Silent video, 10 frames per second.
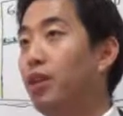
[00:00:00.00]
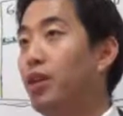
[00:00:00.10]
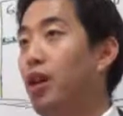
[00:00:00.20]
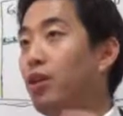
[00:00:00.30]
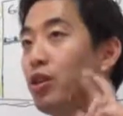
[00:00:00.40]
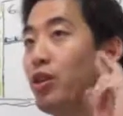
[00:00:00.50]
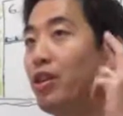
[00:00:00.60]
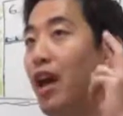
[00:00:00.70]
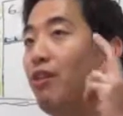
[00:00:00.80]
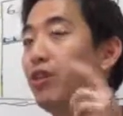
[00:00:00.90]
You notice
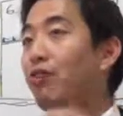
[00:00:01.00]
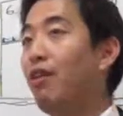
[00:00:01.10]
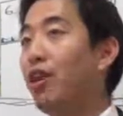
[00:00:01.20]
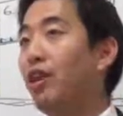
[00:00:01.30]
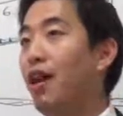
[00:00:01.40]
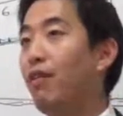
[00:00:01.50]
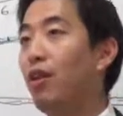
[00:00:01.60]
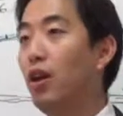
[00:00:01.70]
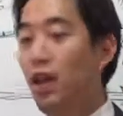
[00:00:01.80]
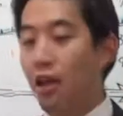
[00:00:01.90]
the devil's very
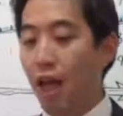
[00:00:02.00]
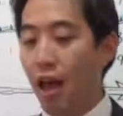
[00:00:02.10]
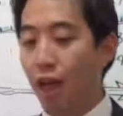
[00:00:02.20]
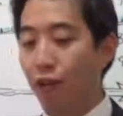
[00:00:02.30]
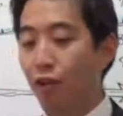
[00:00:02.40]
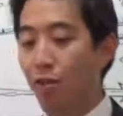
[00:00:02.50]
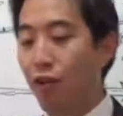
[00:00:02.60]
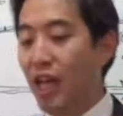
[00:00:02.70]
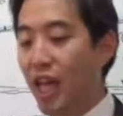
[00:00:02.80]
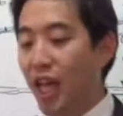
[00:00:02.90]
clever. That
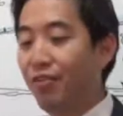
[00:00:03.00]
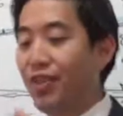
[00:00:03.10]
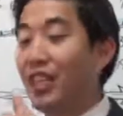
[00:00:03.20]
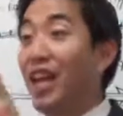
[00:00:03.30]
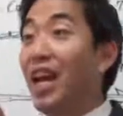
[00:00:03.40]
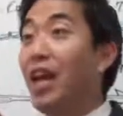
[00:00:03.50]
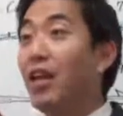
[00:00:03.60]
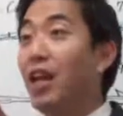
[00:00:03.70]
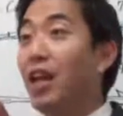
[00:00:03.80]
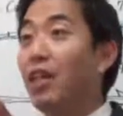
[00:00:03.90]
from Eve's
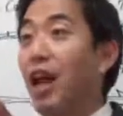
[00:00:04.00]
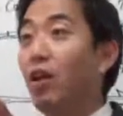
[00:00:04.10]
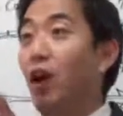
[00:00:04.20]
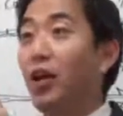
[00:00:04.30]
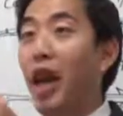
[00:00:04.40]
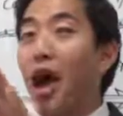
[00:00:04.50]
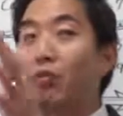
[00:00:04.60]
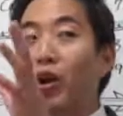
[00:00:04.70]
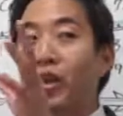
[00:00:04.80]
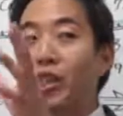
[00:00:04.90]
seed, that, okay,
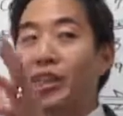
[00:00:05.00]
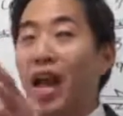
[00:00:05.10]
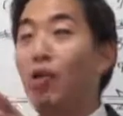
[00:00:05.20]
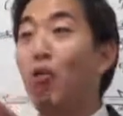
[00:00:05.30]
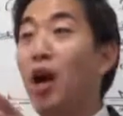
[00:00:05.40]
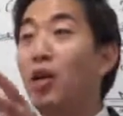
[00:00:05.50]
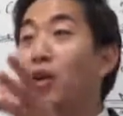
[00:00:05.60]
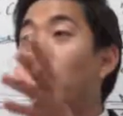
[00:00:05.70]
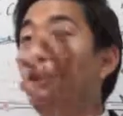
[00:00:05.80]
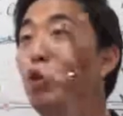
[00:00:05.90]
I'm going to take one
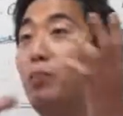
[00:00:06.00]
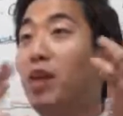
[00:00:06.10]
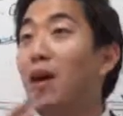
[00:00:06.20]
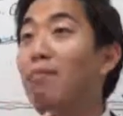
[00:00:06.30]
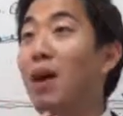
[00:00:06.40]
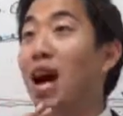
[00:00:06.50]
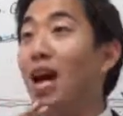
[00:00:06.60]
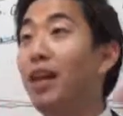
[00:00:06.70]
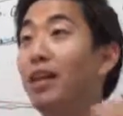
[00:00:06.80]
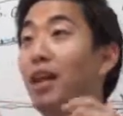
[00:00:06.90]
who will become
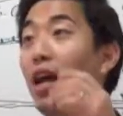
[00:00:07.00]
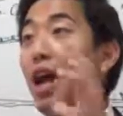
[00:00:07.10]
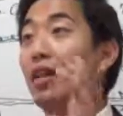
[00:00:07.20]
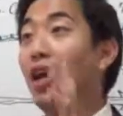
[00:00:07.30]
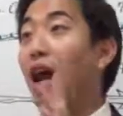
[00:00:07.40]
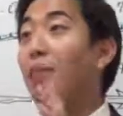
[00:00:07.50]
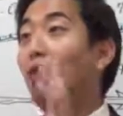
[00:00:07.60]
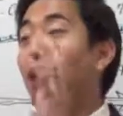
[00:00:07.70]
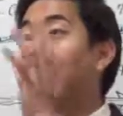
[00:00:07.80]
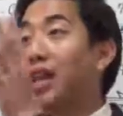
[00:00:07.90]
mine, and then
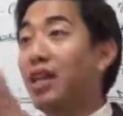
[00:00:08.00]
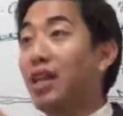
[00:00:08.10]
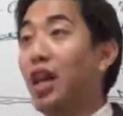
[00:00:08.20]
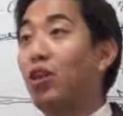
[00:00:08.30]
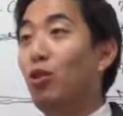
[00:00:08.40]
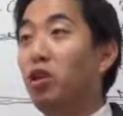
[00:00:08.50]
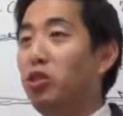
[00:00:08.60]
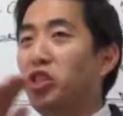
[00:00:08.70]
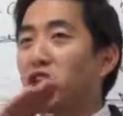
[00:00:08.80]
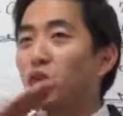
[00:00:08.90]
I'm going to get the other
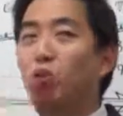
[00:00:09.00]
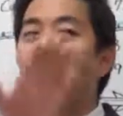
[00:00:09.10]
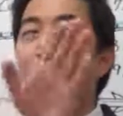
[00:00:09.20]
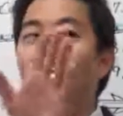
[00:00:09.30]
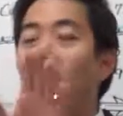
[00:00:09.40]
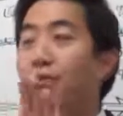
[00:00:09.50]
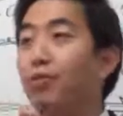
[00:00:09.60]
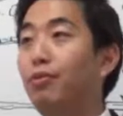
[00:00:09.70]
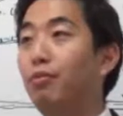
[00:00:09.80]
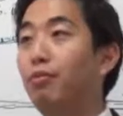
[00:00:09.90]
one to just wipe it
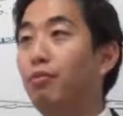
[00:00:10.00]
off.